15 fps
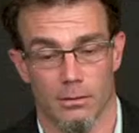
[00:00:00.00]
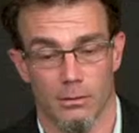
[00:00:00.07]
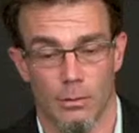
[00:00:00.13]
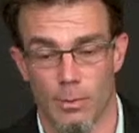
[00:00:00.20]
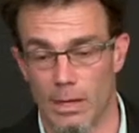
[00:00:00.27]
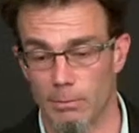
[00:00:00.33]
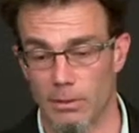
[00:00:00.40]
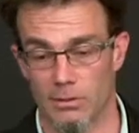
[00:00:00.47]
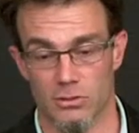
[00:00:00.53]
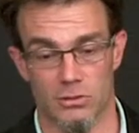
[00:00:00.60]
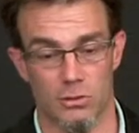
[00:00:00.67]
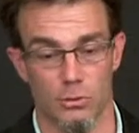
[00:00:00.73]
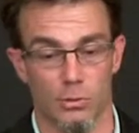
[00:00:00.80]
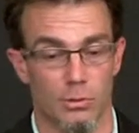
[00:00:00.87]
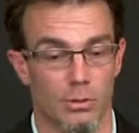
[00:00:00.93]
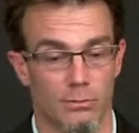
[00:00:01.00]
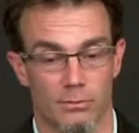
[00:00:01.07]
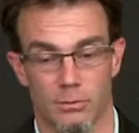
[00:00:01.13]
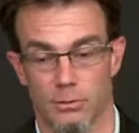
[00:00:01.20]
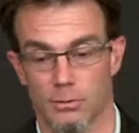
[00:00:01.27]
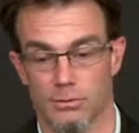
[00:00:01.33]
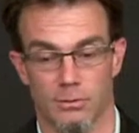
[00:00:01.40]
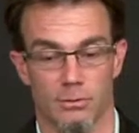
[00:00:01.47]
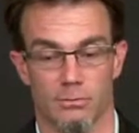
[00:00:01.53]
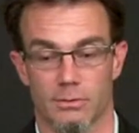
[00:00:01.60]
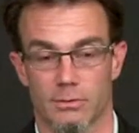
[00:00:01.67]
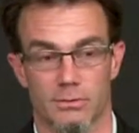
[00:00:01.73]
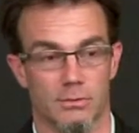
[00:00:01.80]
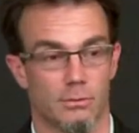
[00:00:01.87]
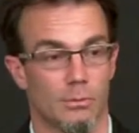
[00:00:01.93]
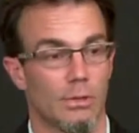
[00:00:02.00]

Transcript: you may be the steward of a new service.